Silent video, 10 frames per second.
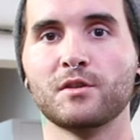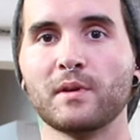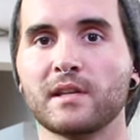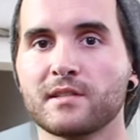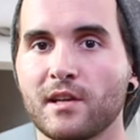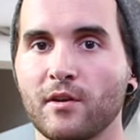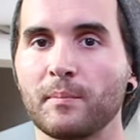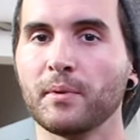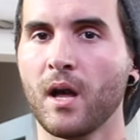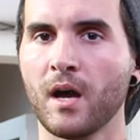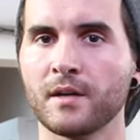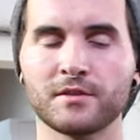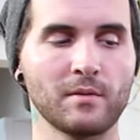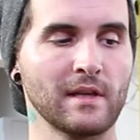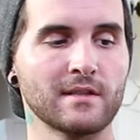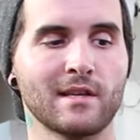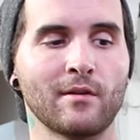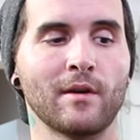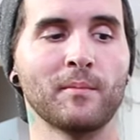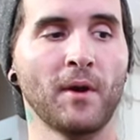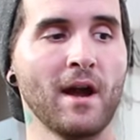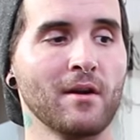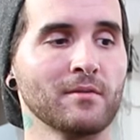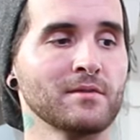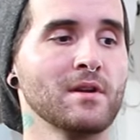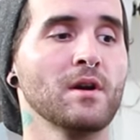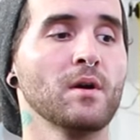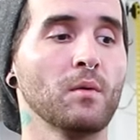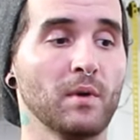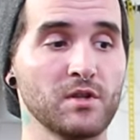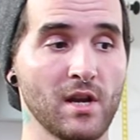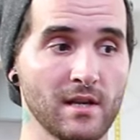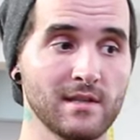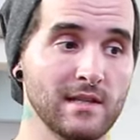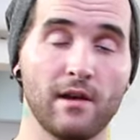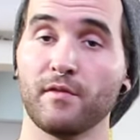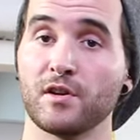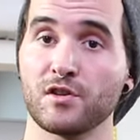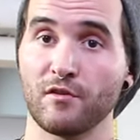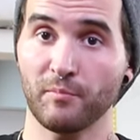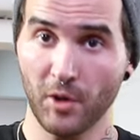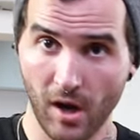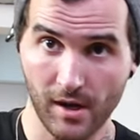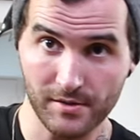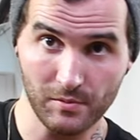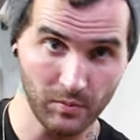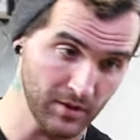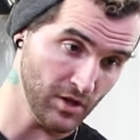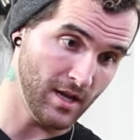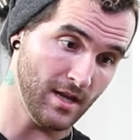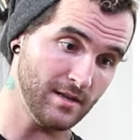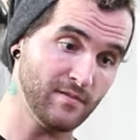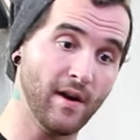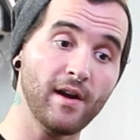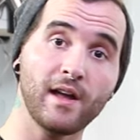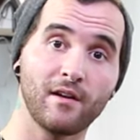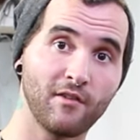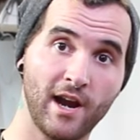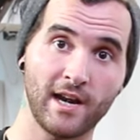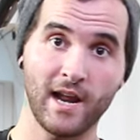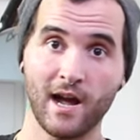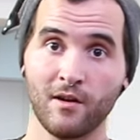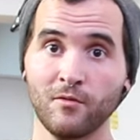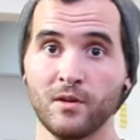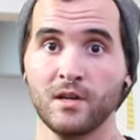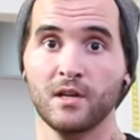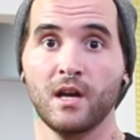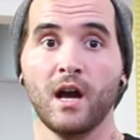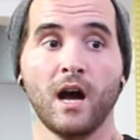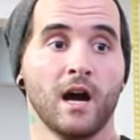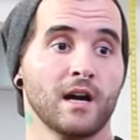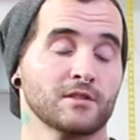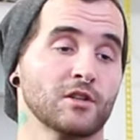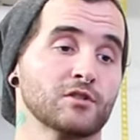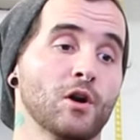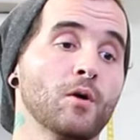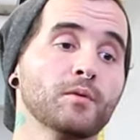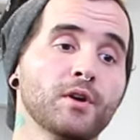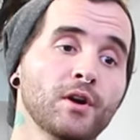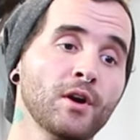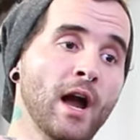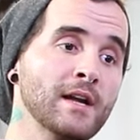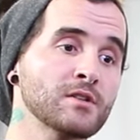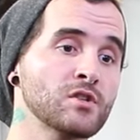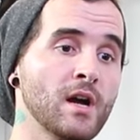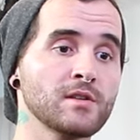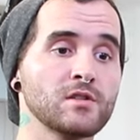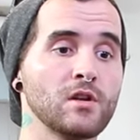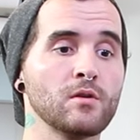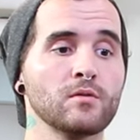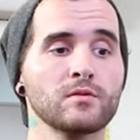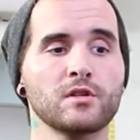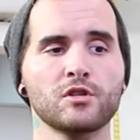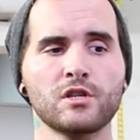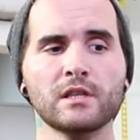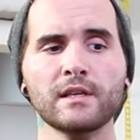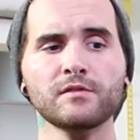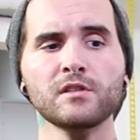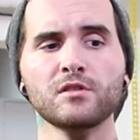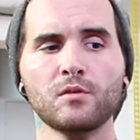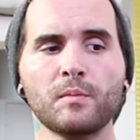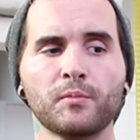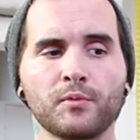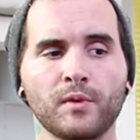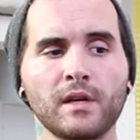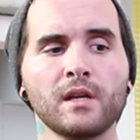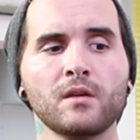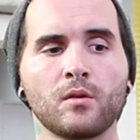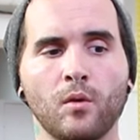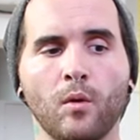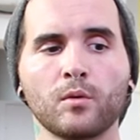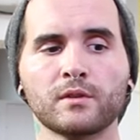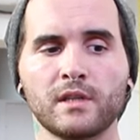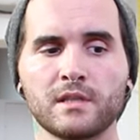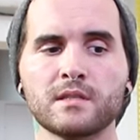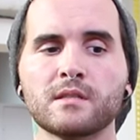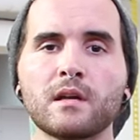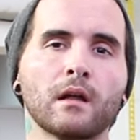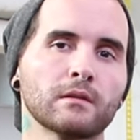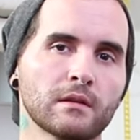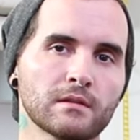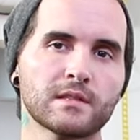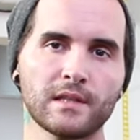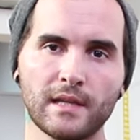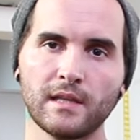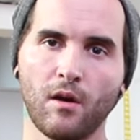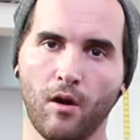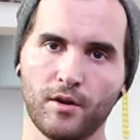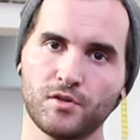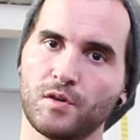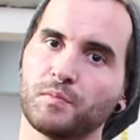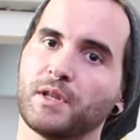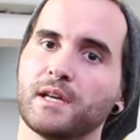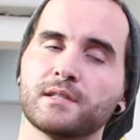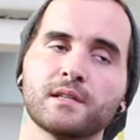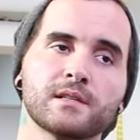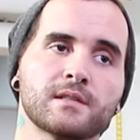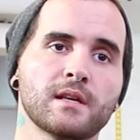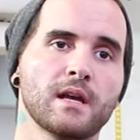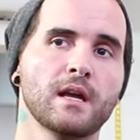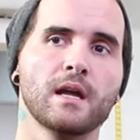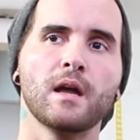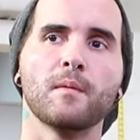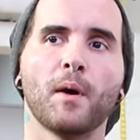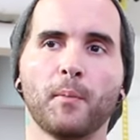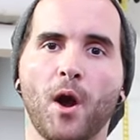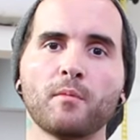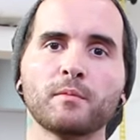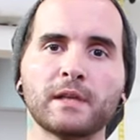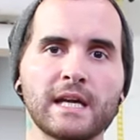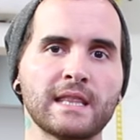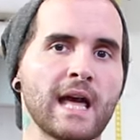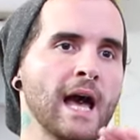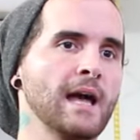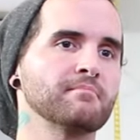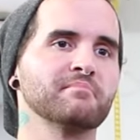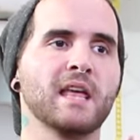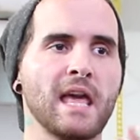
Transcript: do we consider it blonde? Do we consider it brown? Which is the definition of blonde, which is very in right now. Uh, to tone her, I just used, she lifted to a pretty golden, a slightly orange in places, but probably in that